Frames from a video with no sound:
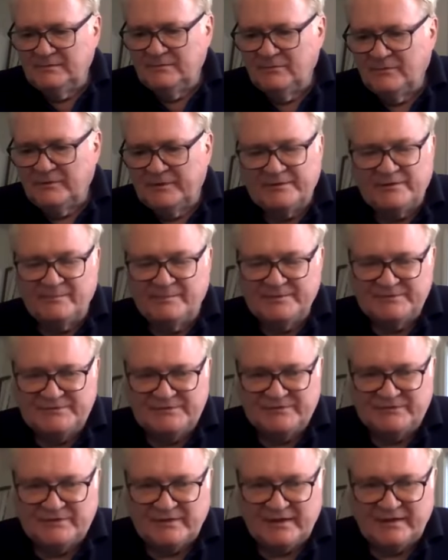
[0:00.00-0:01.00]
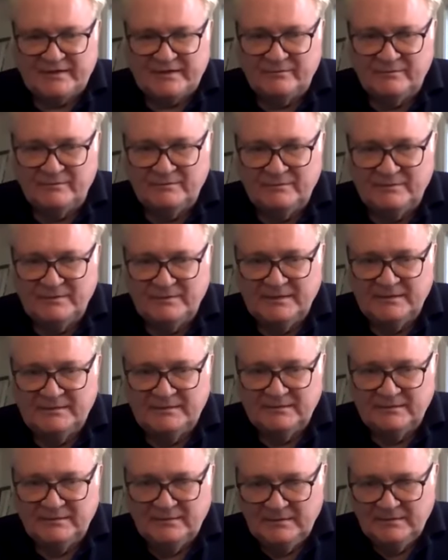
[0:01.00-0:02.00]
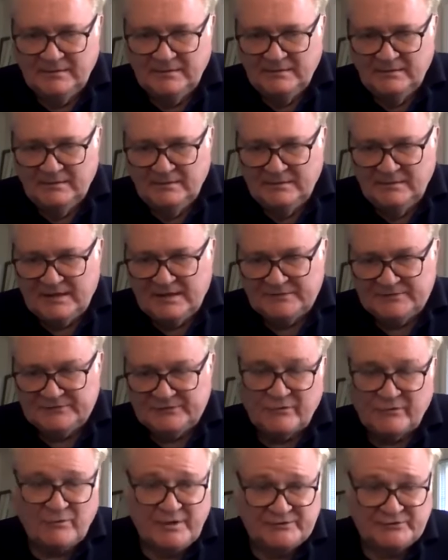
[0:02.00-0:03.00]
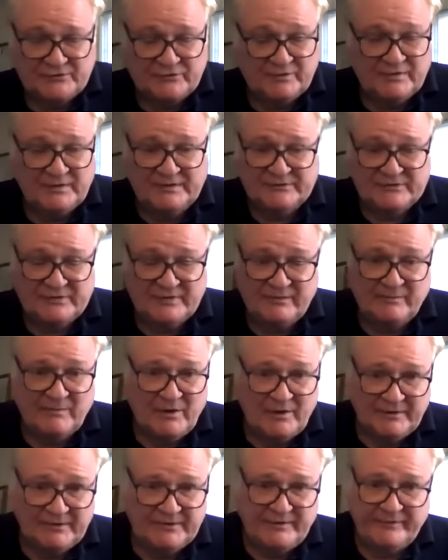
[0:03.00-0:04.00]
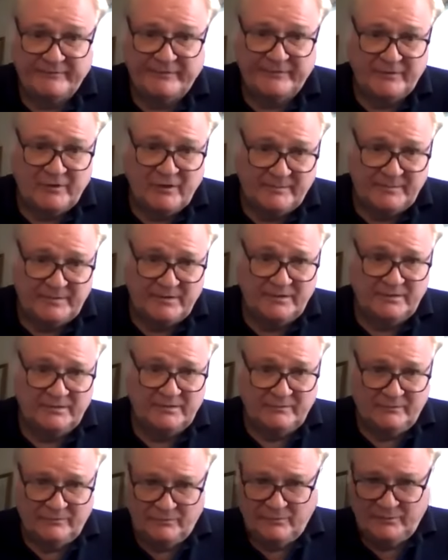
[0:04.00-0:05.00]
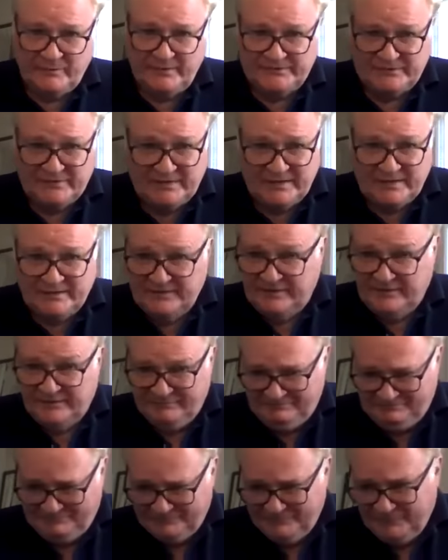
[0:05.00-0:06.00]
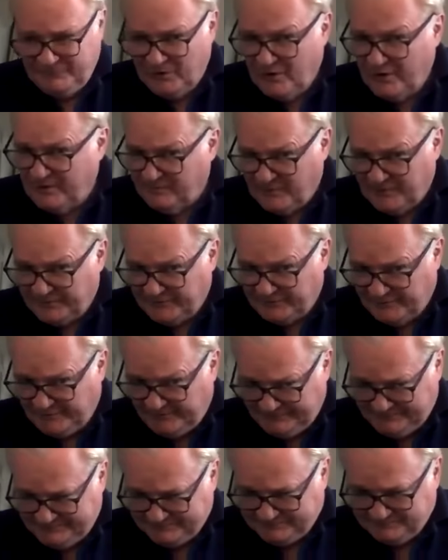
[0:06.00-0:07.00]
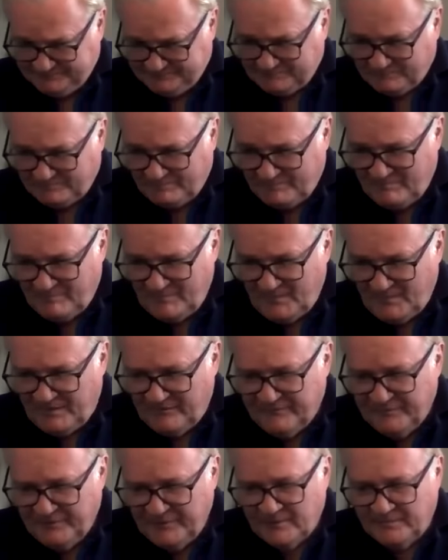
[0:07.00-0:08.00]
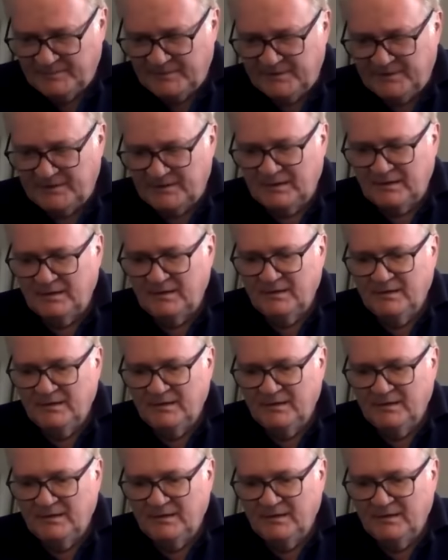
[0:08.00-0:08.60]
look at the business cycle and ask the question, is it a monetary phenomenon or is it a non-monetary phenomenon?